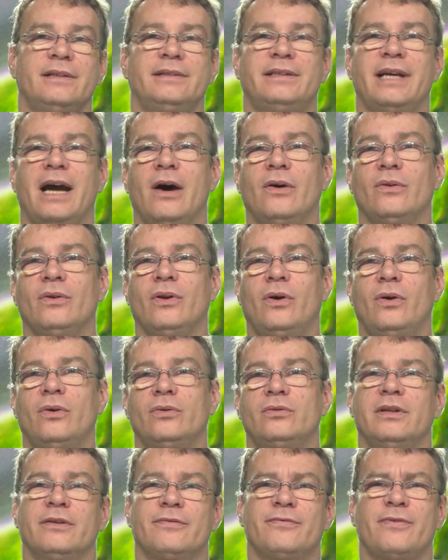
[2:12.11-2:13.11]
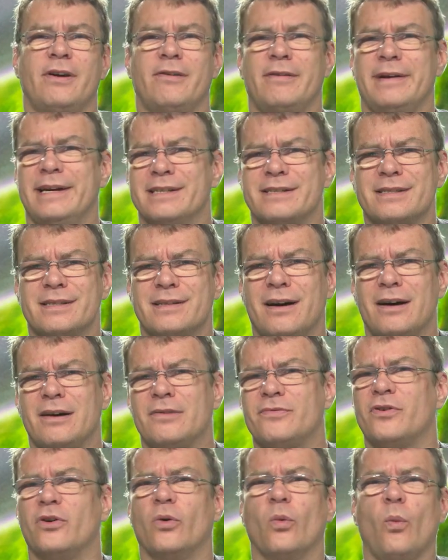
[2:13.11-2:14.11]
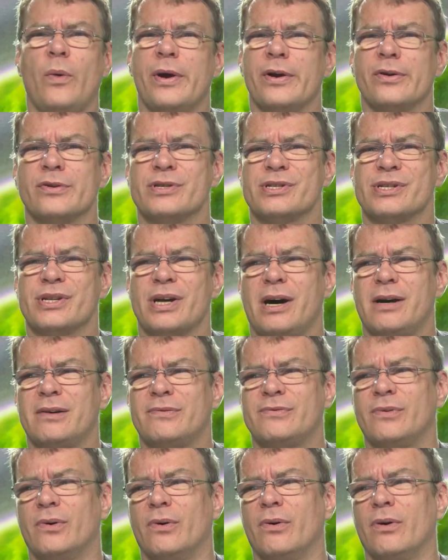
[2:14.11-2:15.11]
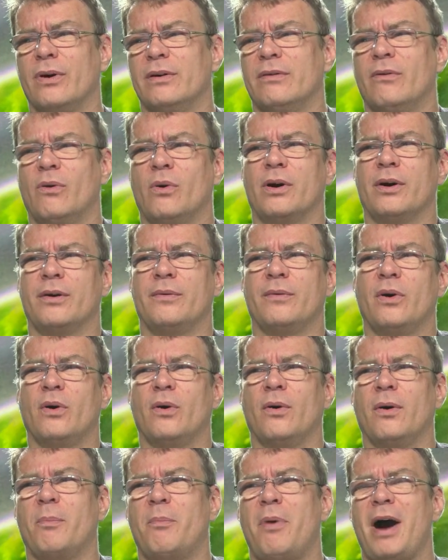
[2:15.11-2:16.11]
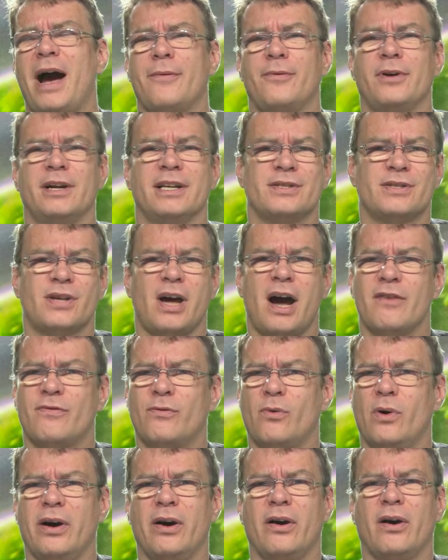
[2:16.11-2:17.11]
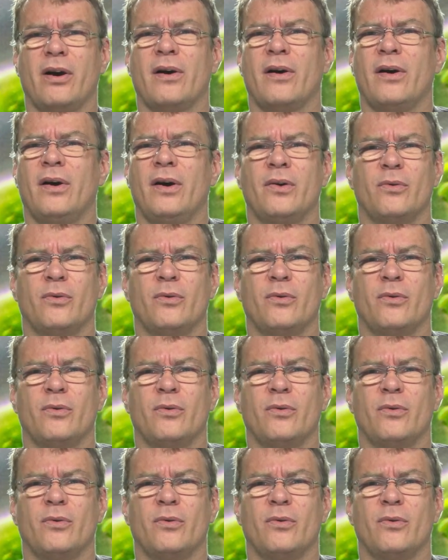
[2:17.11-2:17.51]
download nefarious stuff or weird stuff or pirated software